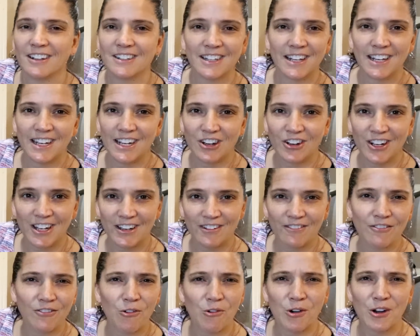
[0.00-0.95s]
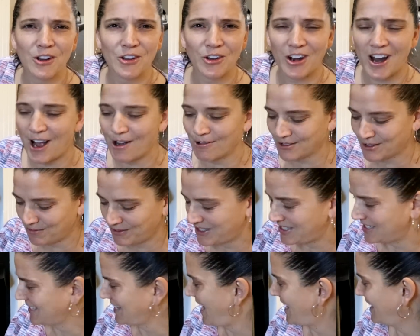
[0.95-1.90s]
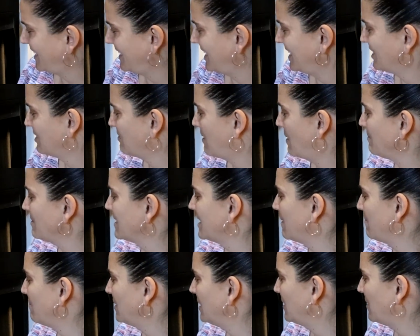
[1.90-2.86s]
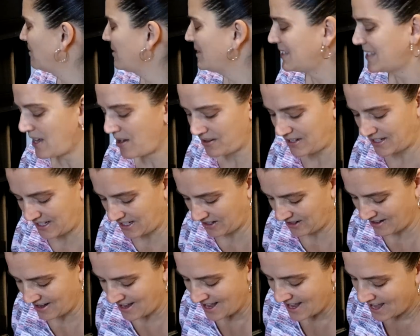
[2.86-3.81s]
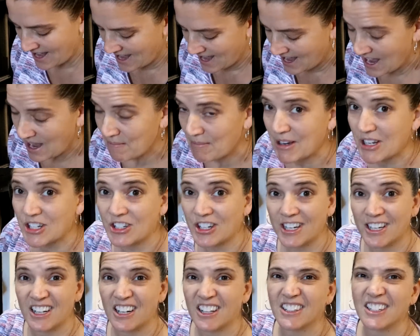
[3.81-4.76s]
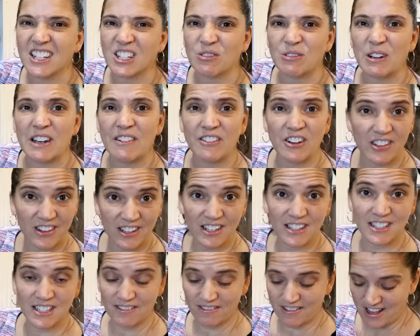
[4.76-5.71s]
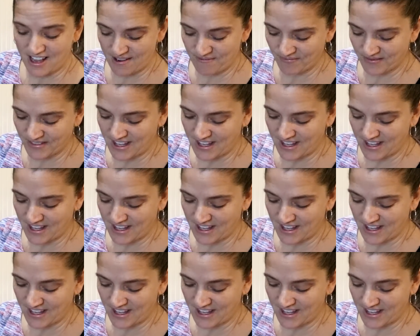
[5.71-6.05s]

It's like an air gun for your house, which is kind of neat. So I'm just gonna blow this out in here and make sure I get all the dust ready for all the dust to fly.